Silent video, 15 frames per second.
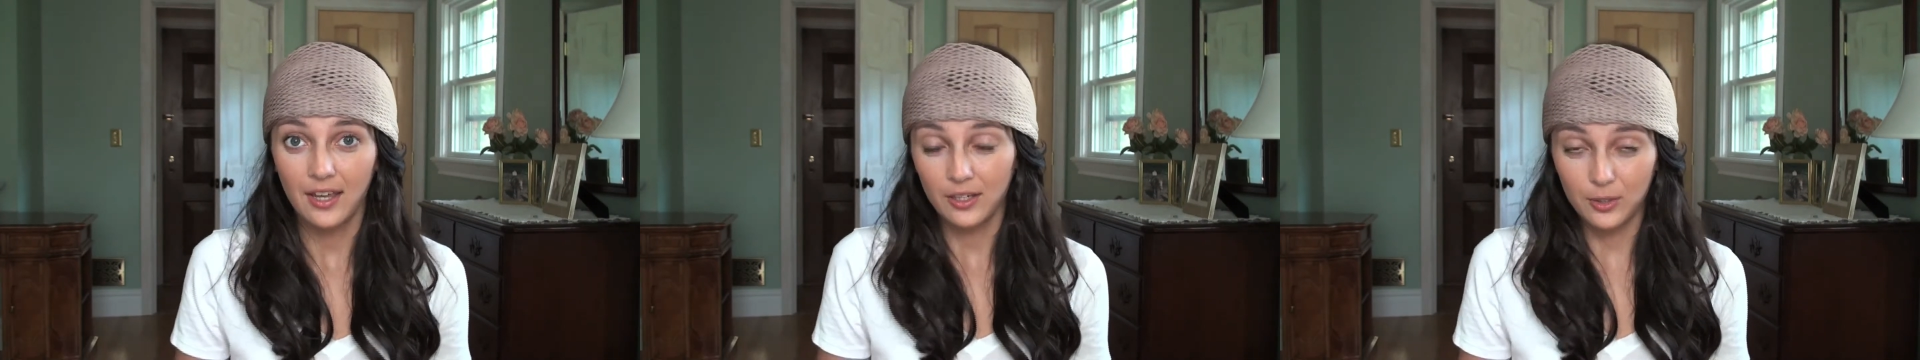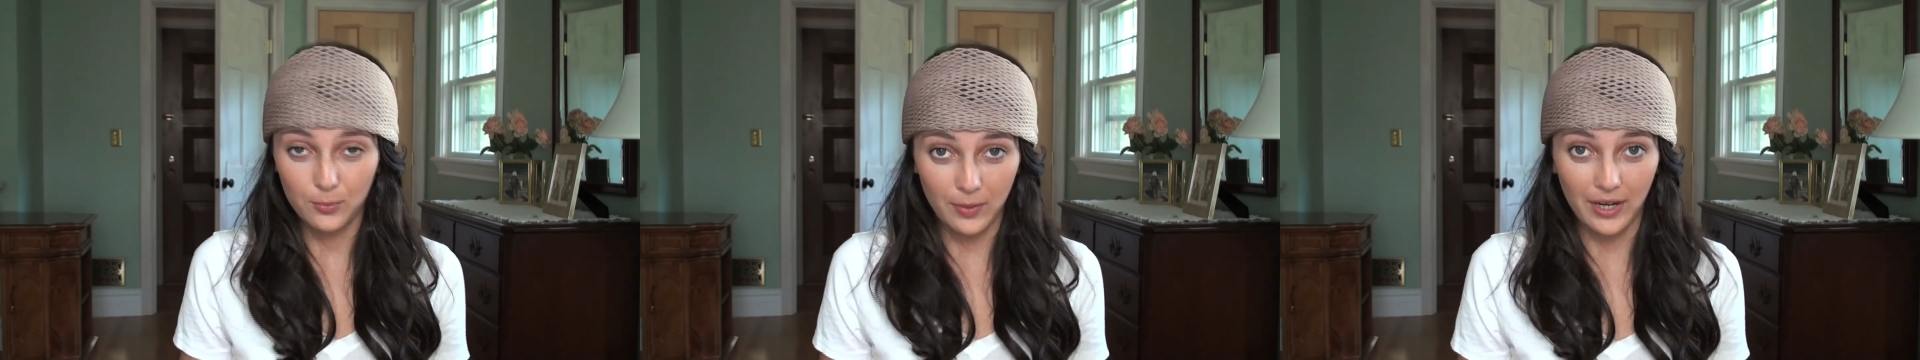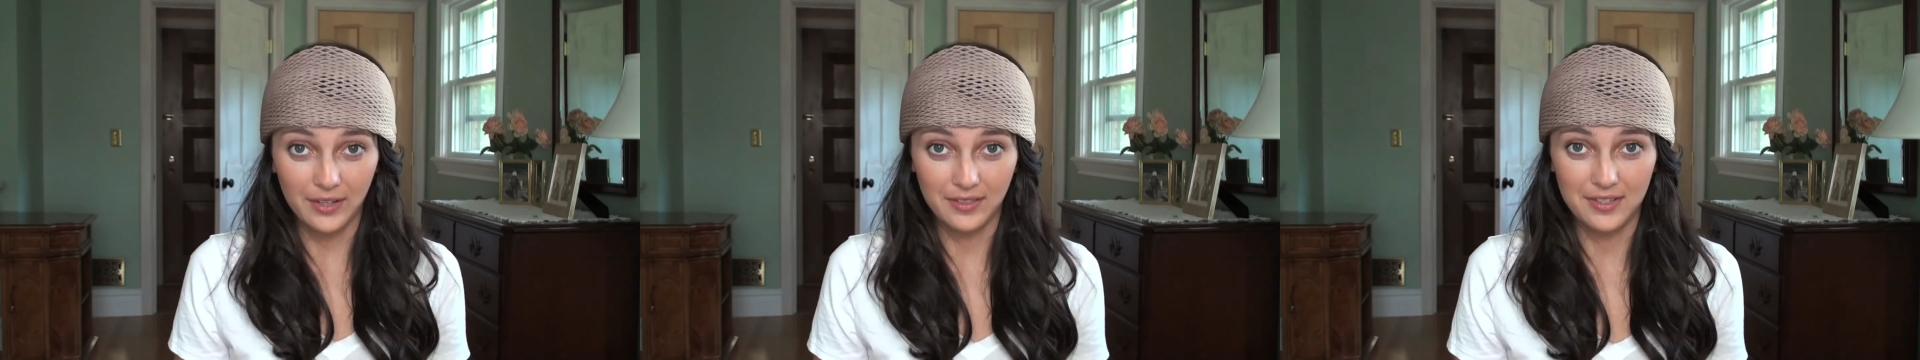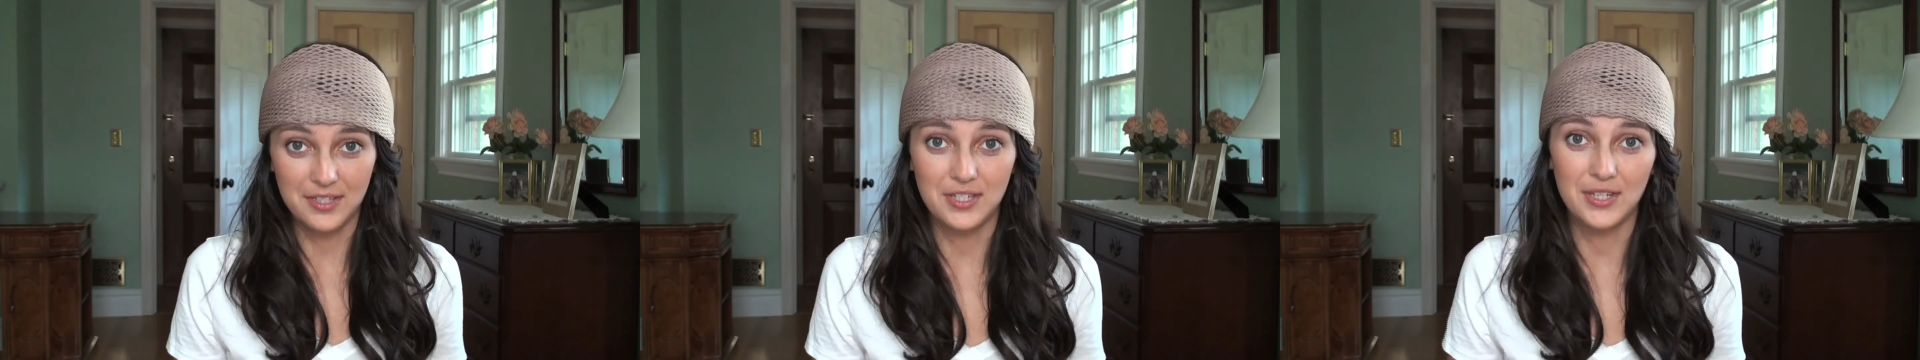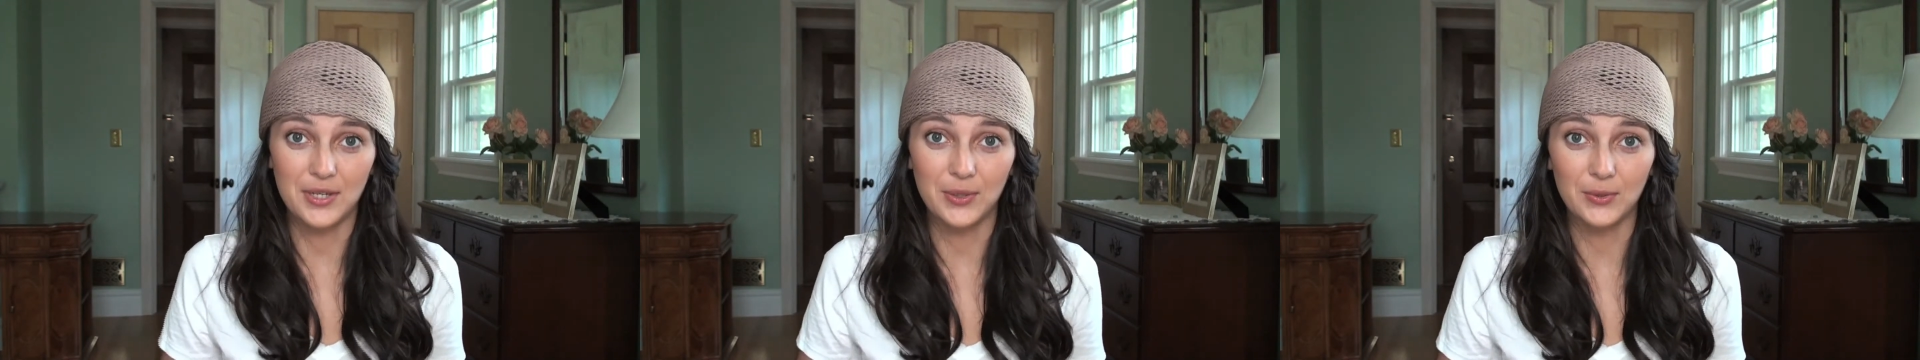combine the
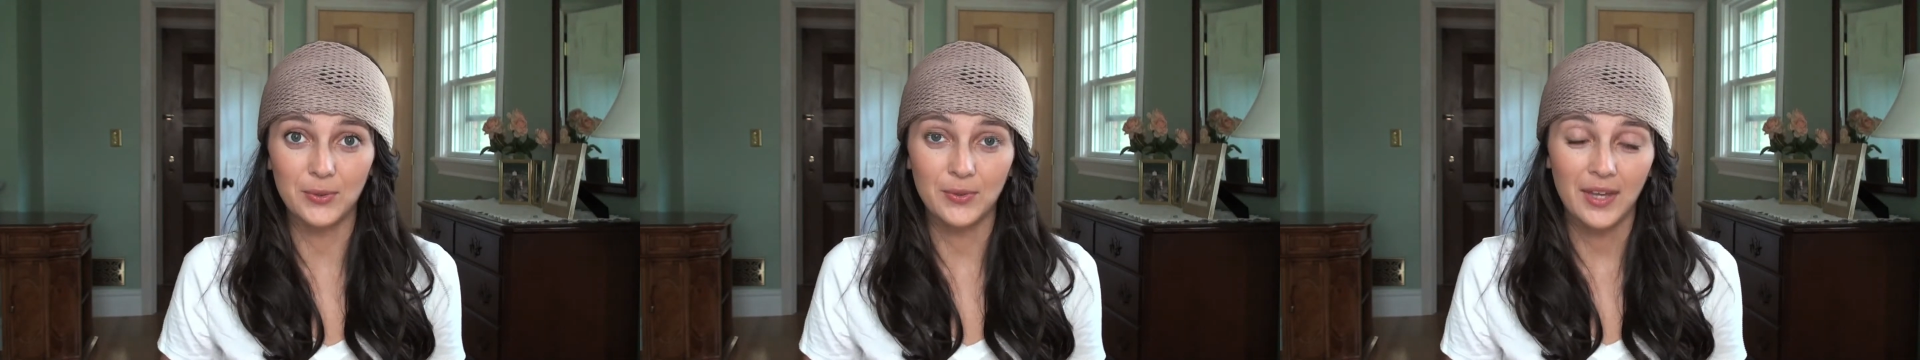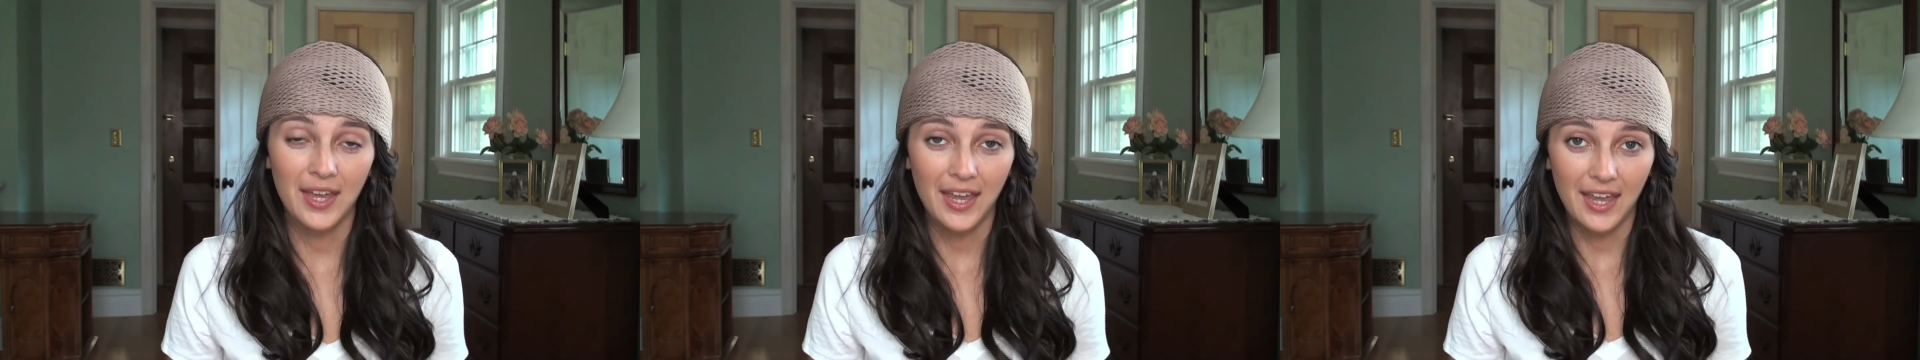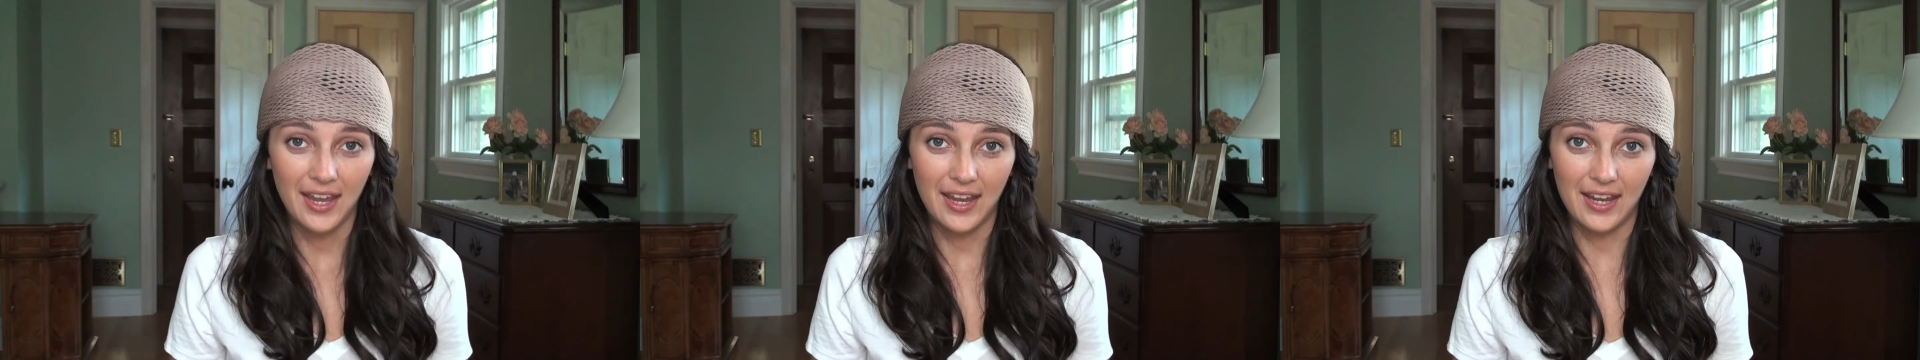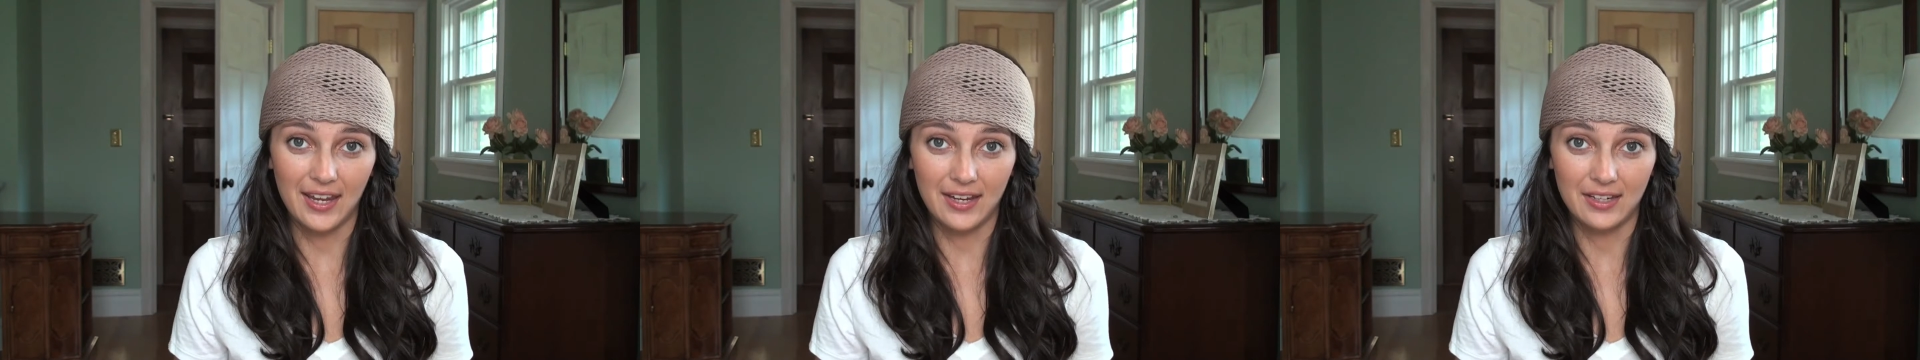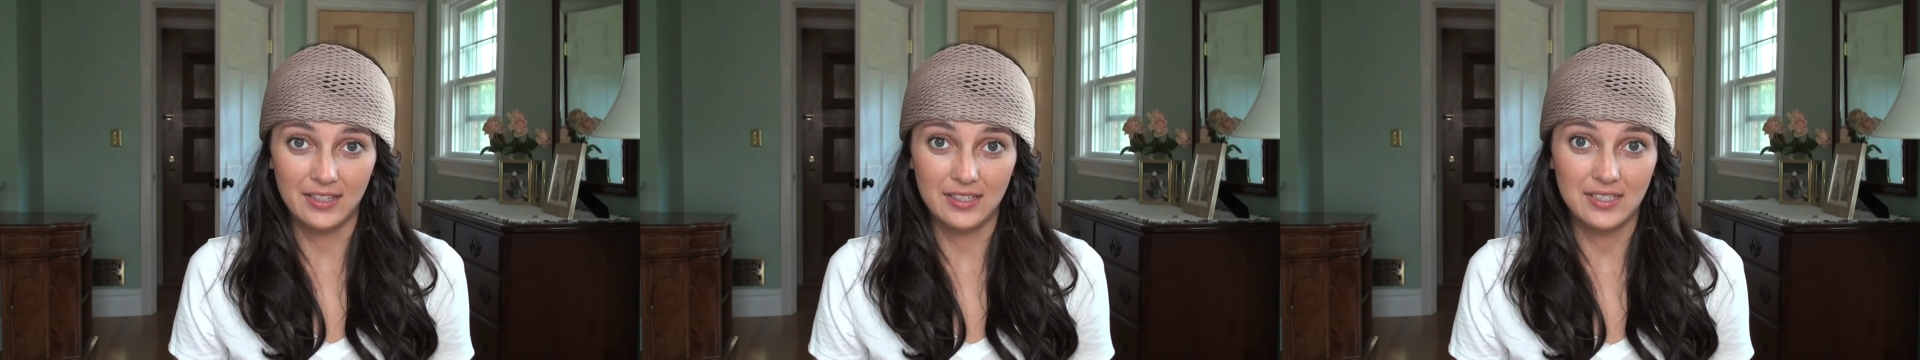two,
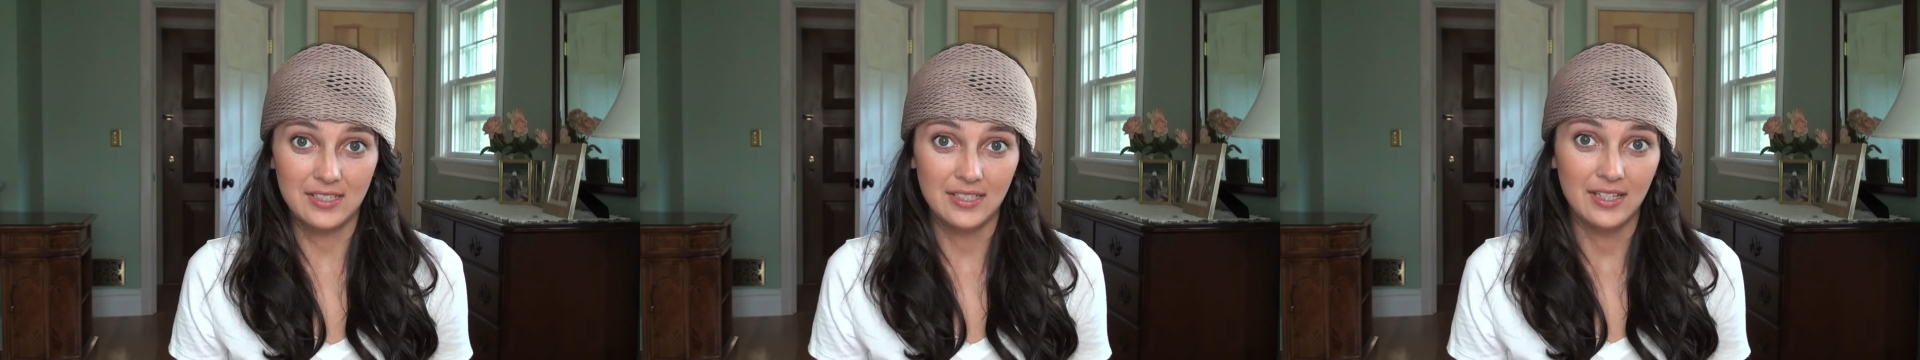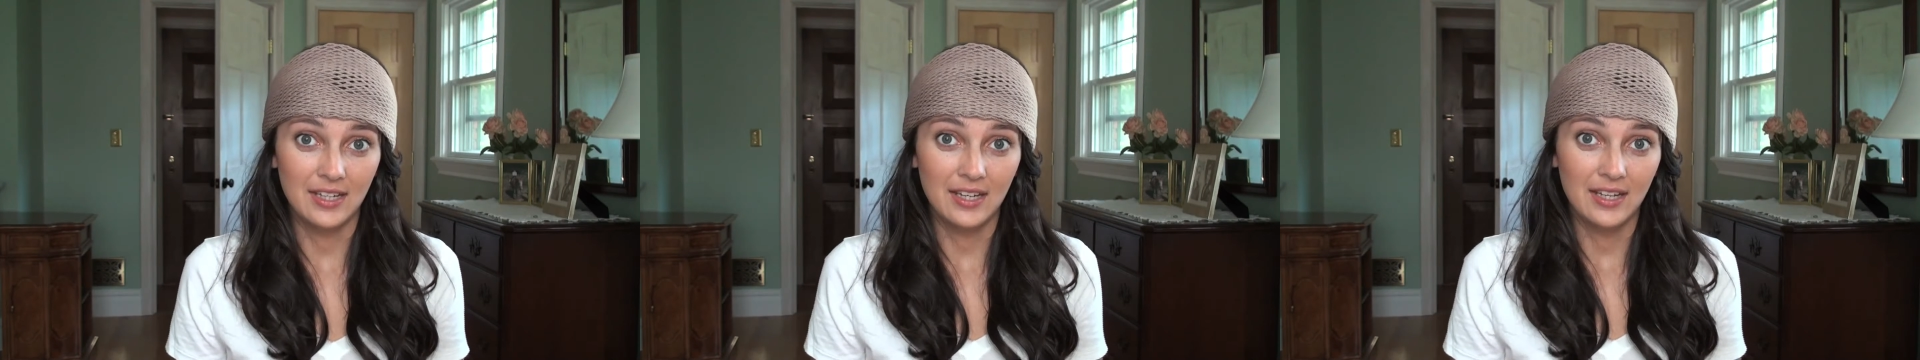and